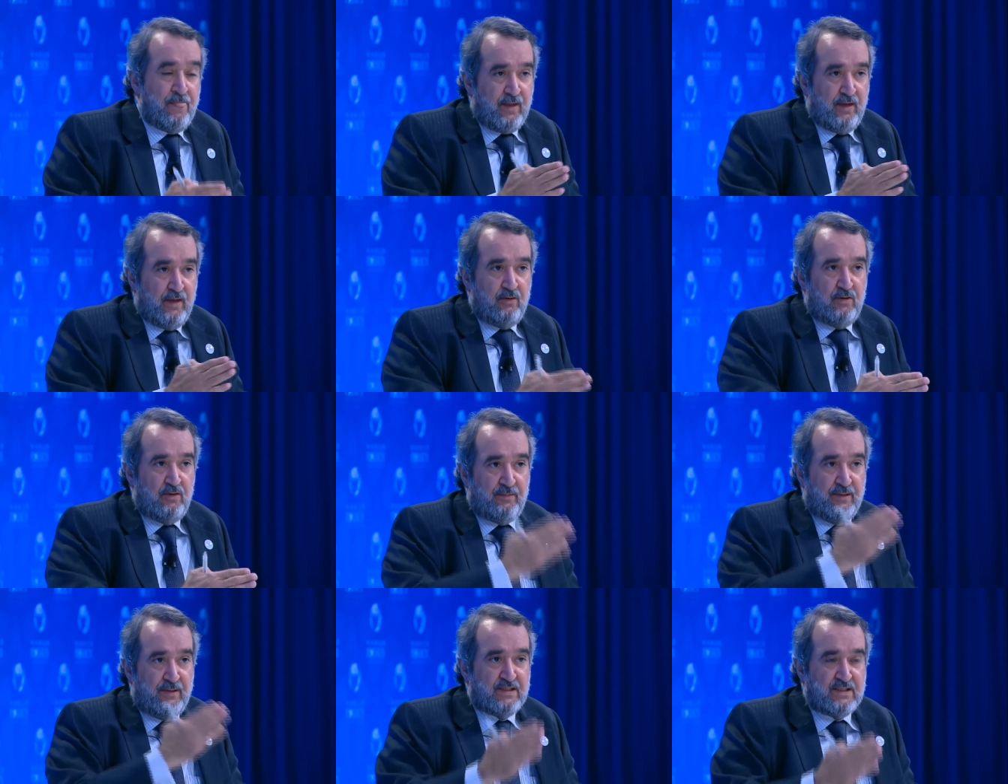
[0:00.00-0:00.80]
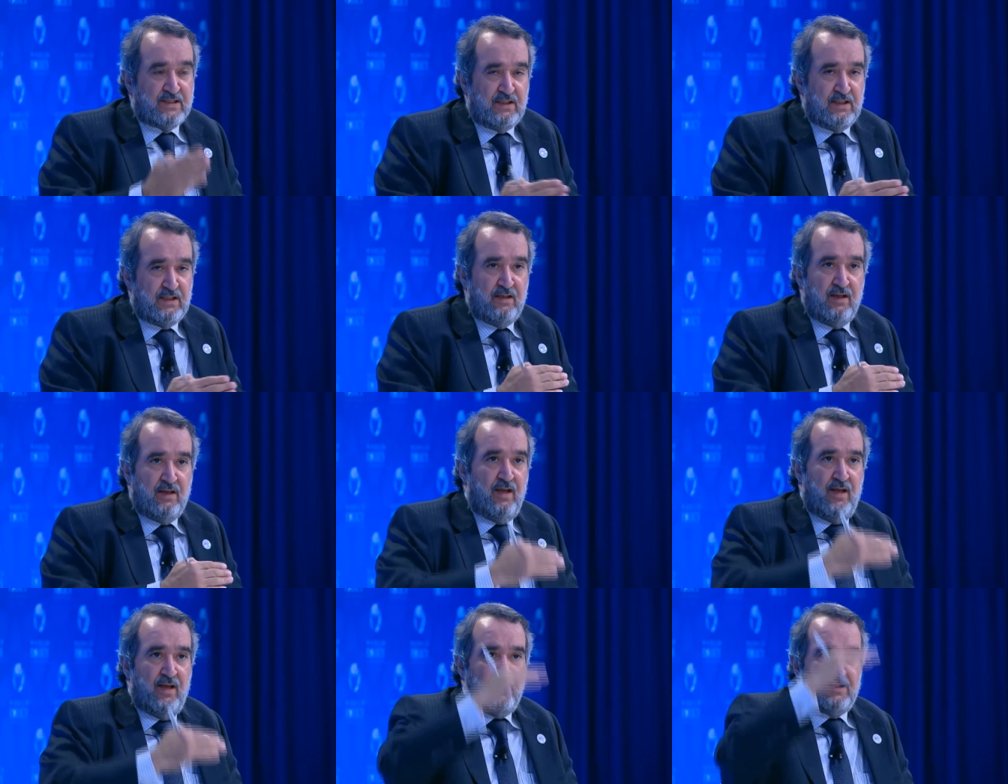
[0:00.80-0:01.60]
the Palestinian
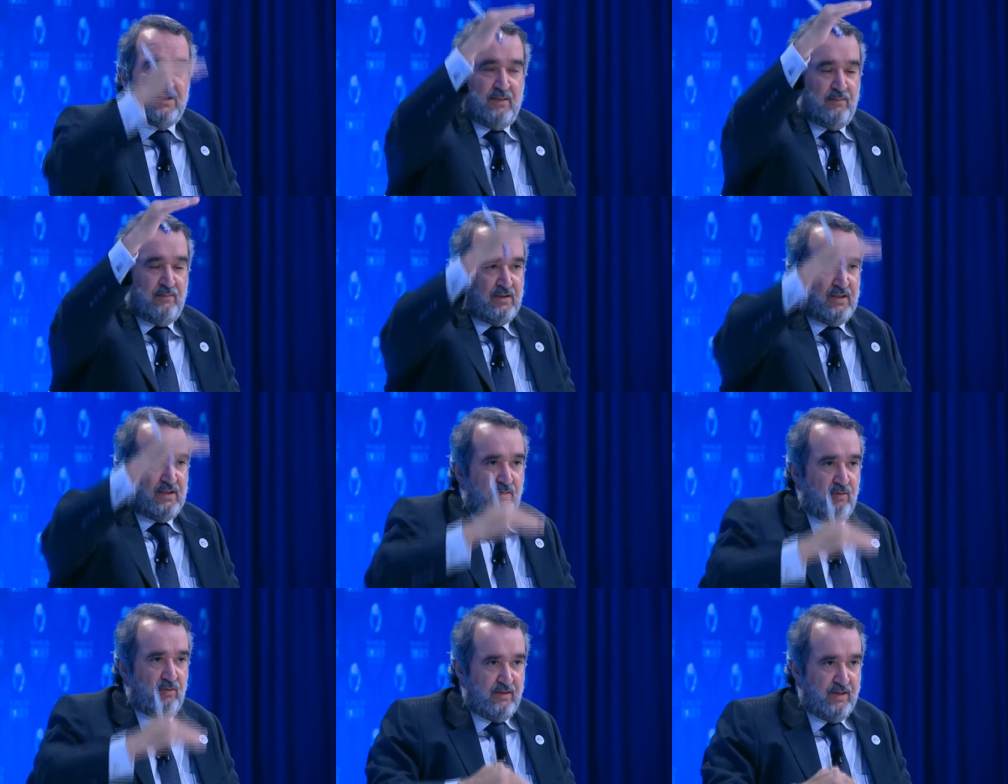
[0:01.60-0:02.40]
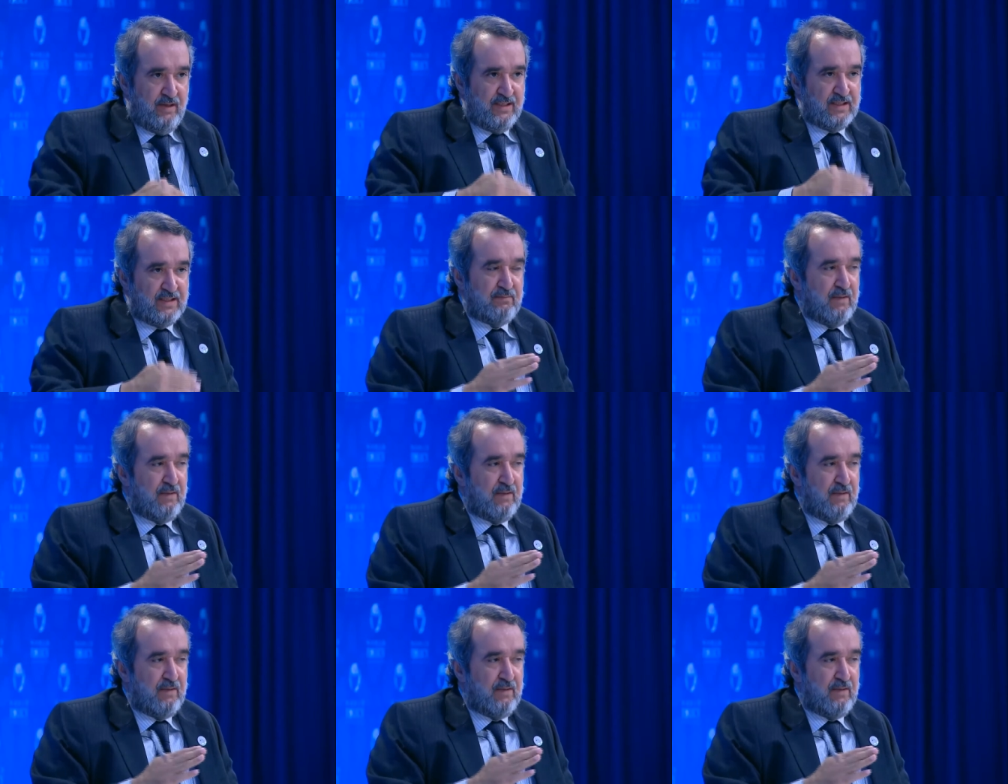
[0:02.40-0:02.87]
is coming down in the list.